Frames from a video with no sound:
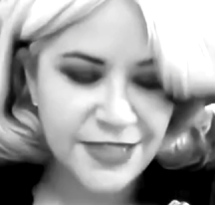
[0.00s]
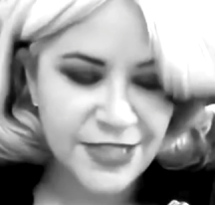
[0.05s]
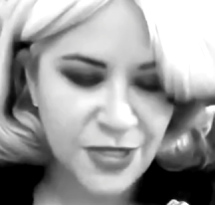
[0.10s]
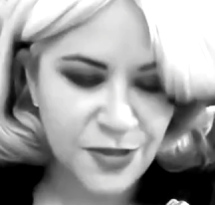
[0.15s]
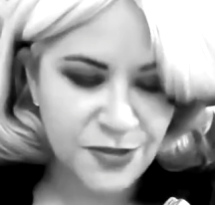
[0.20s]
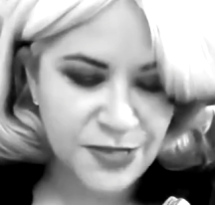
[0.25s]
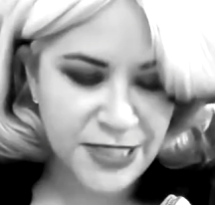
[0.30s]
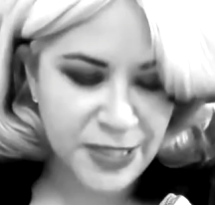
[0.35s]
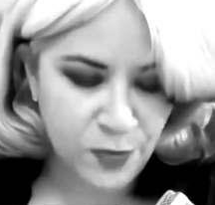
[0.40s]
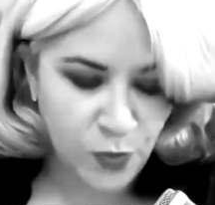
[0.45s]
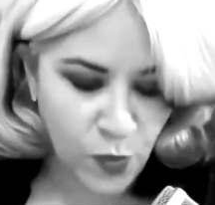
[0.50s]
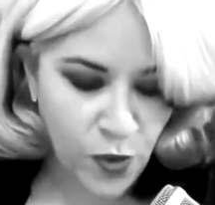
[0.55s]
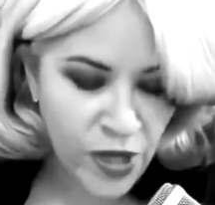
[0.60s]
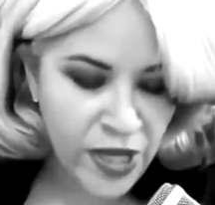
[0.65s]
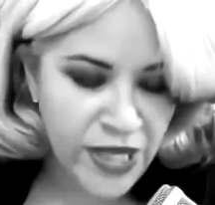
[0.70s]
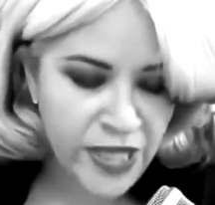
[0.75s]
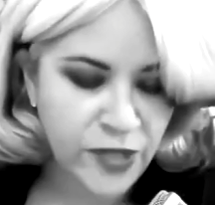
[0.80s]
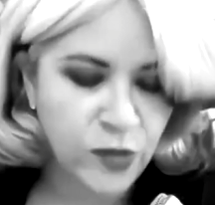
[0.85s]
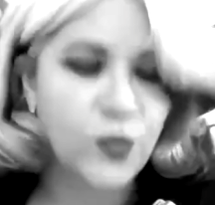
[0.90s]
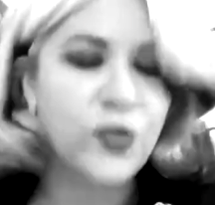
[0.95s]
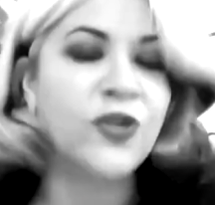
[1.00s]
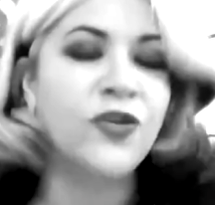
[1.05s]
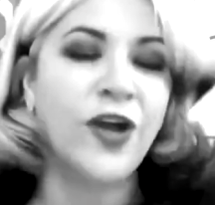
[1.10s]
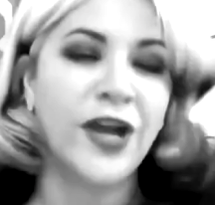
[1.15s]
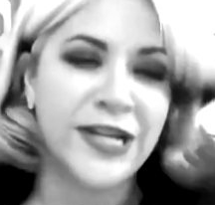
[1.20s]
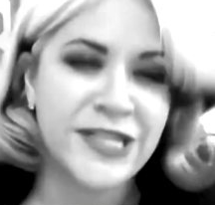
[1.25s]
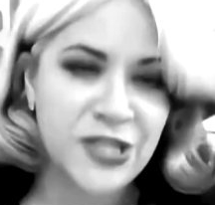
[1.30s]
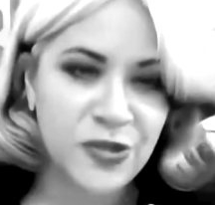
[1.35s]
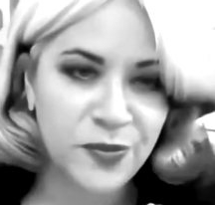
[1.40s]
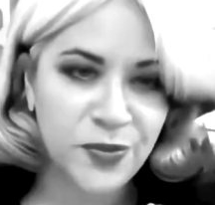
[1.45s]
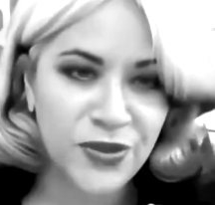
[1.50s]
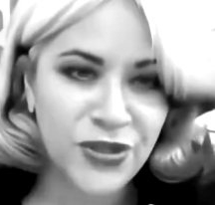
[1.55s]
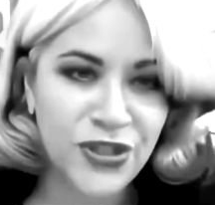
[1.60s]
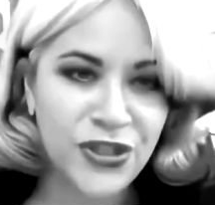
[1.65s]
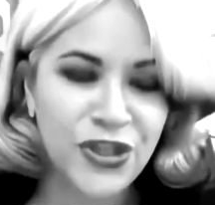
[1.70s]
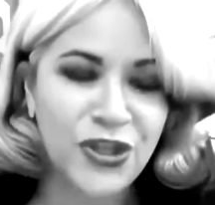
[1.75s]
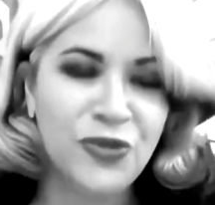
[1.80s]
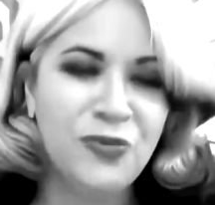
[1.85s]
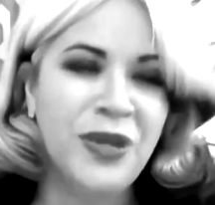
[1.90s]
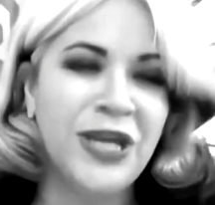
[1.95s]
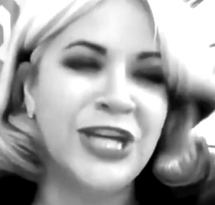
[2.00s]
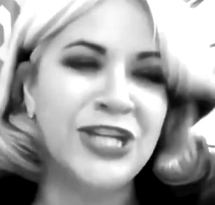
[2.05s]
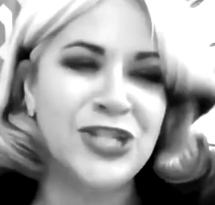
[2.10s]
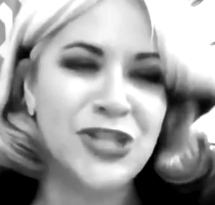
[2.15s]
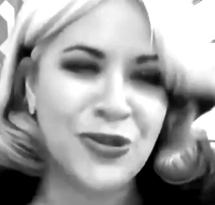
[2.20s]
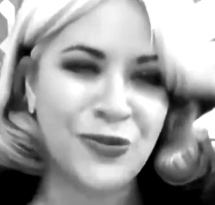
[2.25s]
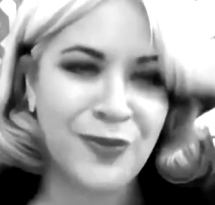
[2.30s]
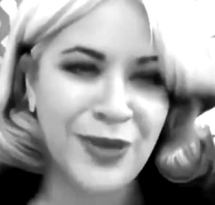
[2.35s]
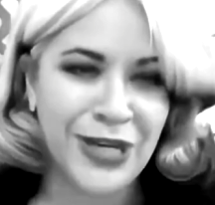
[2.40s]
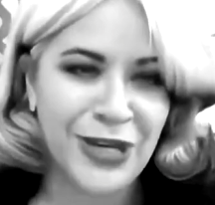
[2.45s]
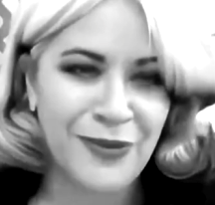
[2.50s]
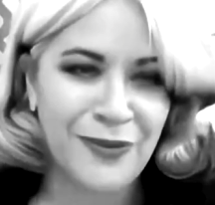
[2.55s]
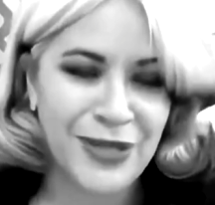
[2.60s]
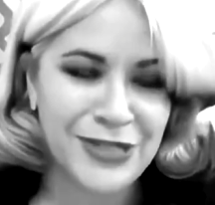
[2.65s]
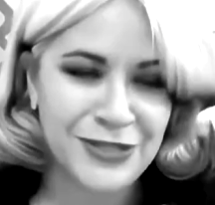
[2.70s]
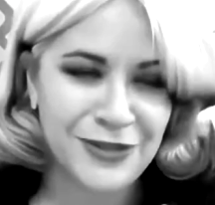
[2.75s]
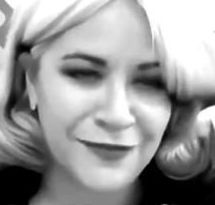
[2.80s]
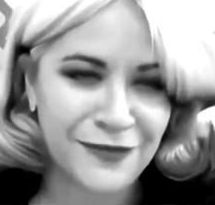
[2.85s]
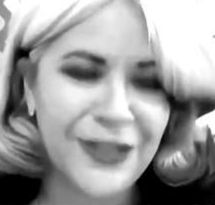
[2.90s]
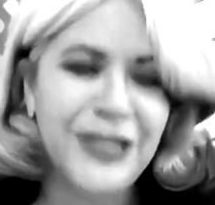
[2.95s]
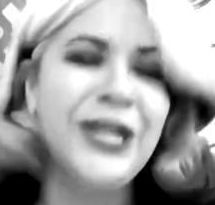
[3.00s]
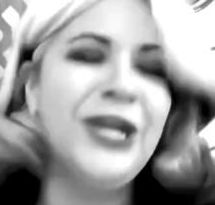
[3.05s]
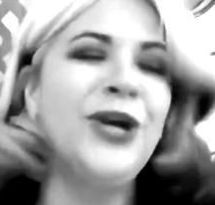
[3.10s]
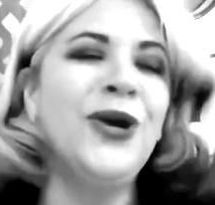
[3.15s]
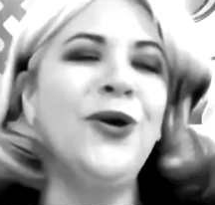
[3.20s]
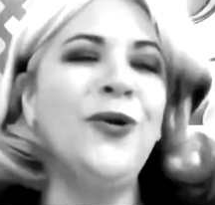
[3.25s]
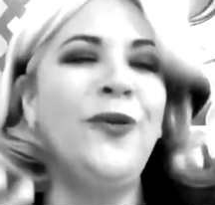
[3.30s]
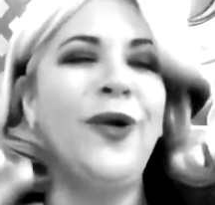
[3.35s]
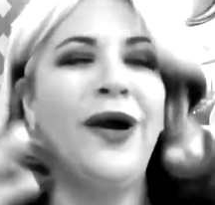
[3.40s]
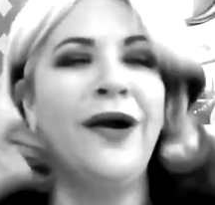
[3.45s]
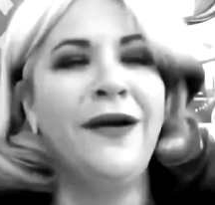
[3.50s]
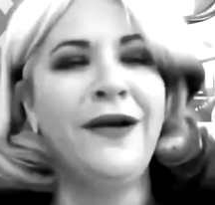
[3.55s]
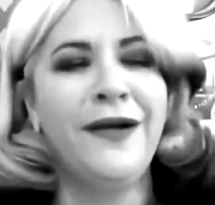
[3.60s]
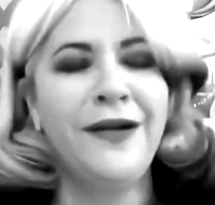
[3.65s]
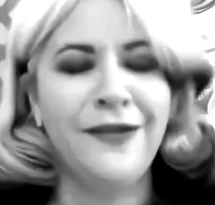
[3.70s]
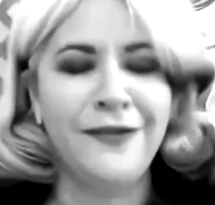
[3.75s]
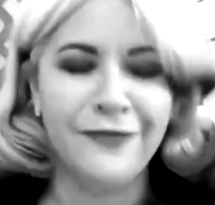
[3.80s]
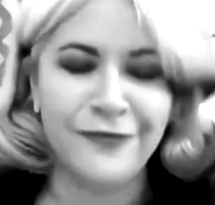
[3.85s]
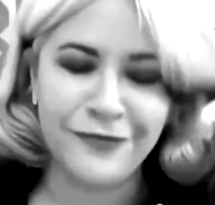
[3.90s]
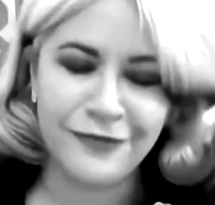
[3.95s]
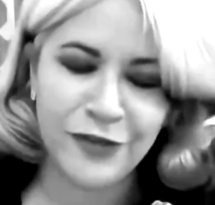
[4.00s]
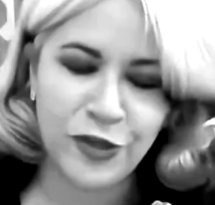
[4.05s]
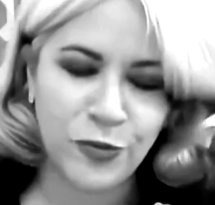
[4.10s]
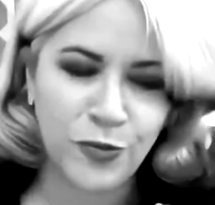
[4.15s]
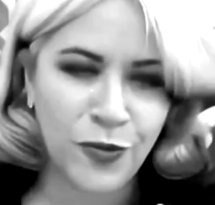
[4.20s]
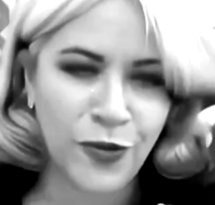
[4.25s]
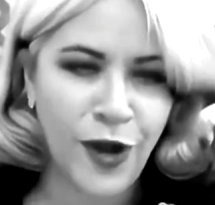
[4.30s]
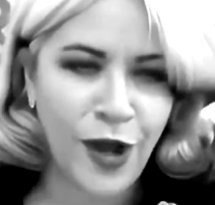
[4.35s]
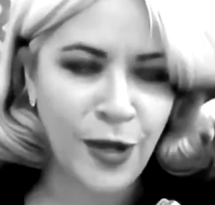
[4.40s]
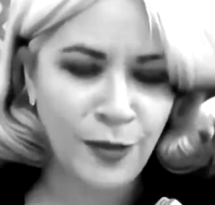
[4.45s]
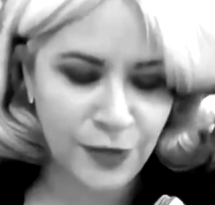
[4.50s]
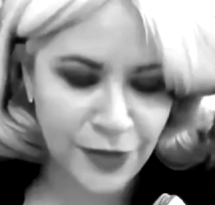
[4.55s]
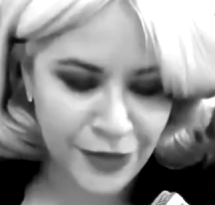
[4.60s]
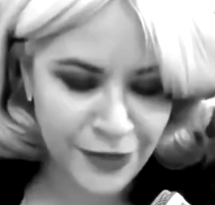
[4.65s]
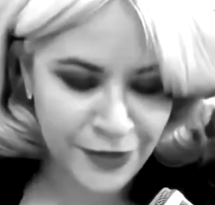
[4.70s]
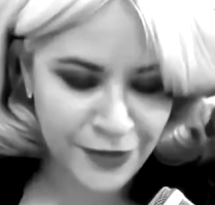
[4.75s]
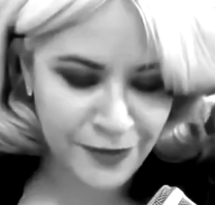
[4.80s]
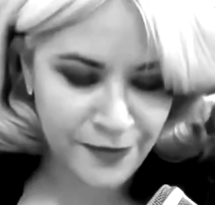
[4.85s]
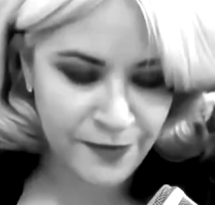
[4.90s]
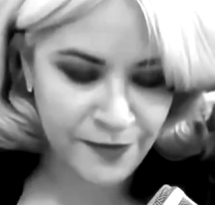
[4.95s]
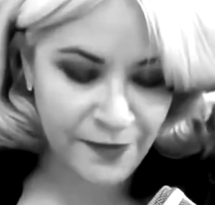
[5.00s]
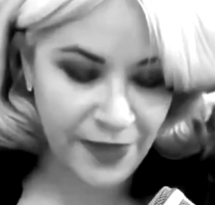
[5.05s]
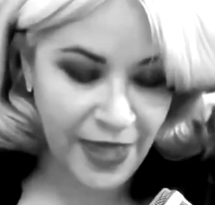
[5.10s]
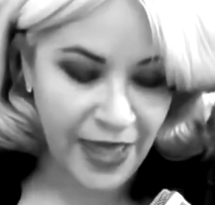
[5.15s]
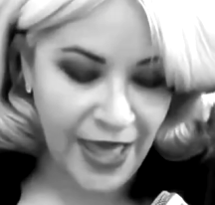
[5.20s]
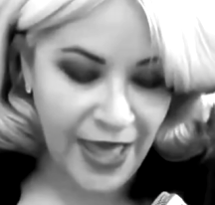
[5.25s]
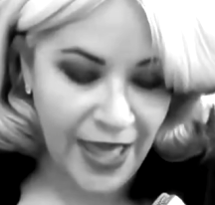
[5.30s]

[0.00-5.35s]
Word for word: So, step one with your eyes open, you make a two minute mental video of your problem.